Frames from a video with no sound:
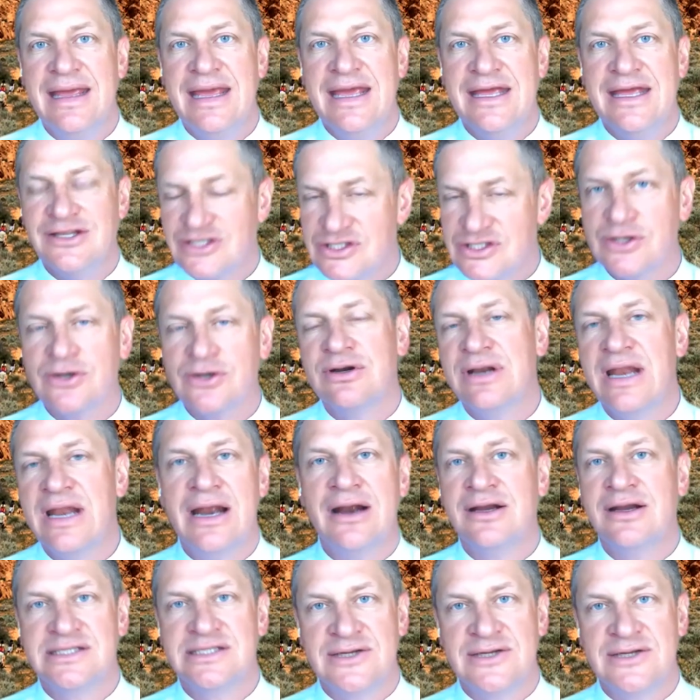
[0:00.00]
in certain
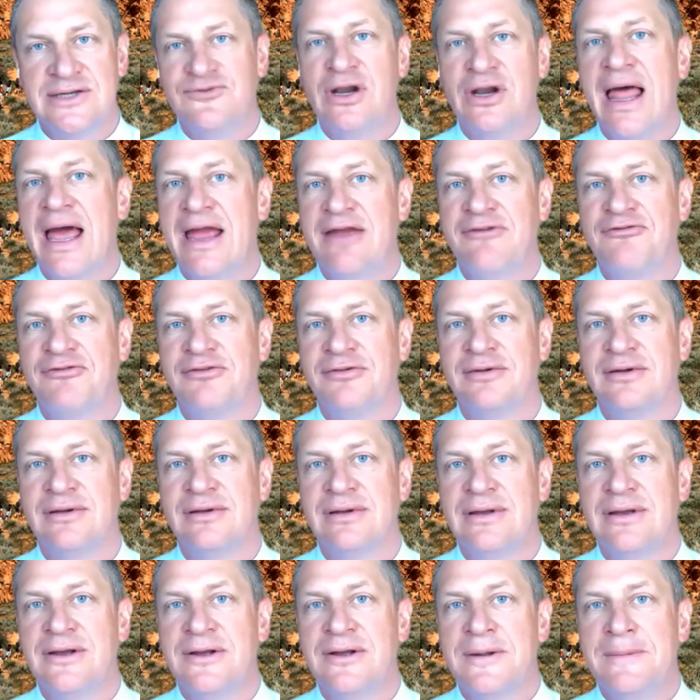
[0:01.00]
areas of your life.
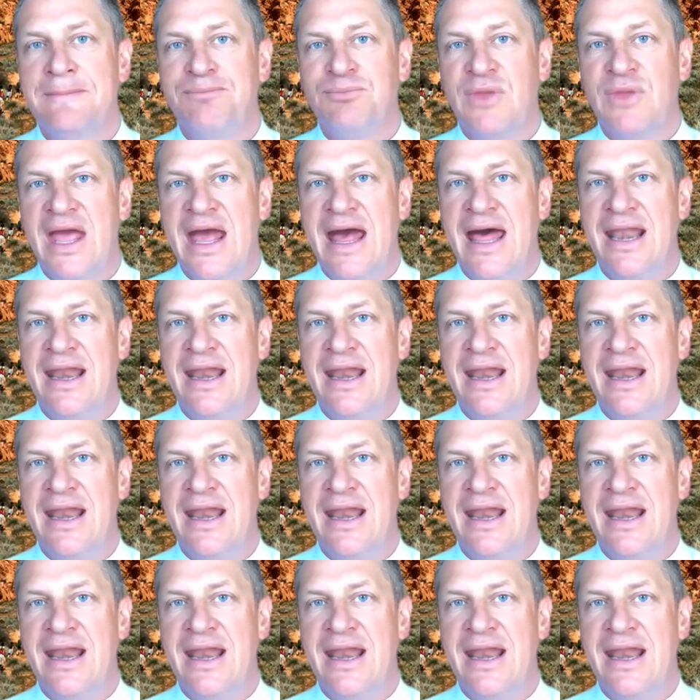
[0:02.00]
Right.